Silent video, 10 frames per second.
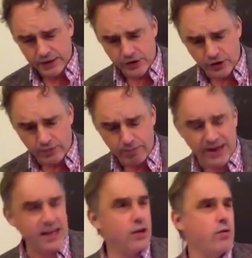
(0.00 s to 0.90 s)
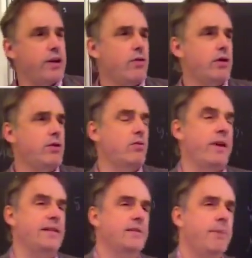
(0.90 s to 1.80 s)
So, but you know, in order to
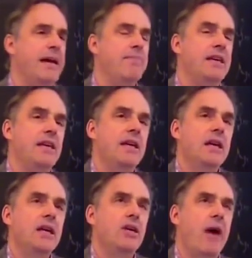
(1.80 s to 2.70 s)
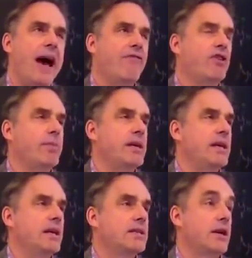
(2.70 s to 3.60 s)
raise a baby, you have to
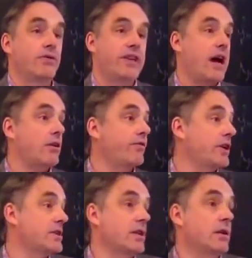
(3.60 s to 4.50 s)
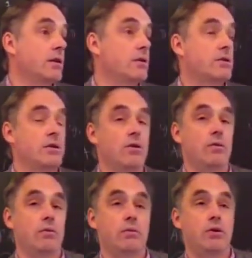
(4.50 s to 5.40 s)
be self-sacrificing. There's
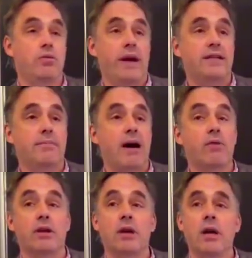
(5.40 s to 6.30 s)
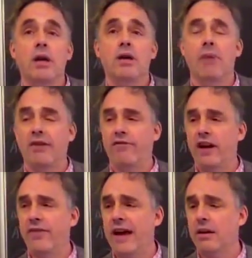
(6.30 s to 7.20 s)
no two ways about it. You might
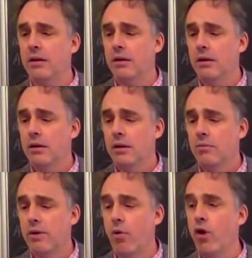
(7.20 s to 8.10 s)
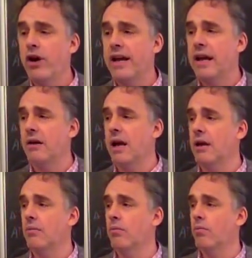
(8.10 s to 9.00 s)
find that rewarding
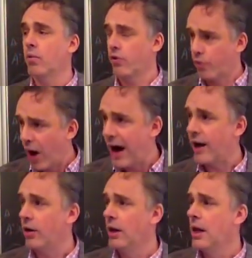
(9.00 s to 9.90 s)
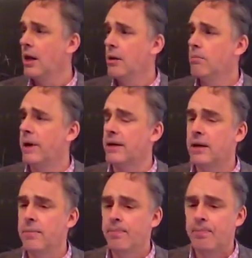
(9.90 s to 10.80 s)
and worthwhile,
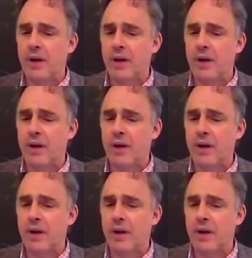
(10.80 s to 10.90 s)
but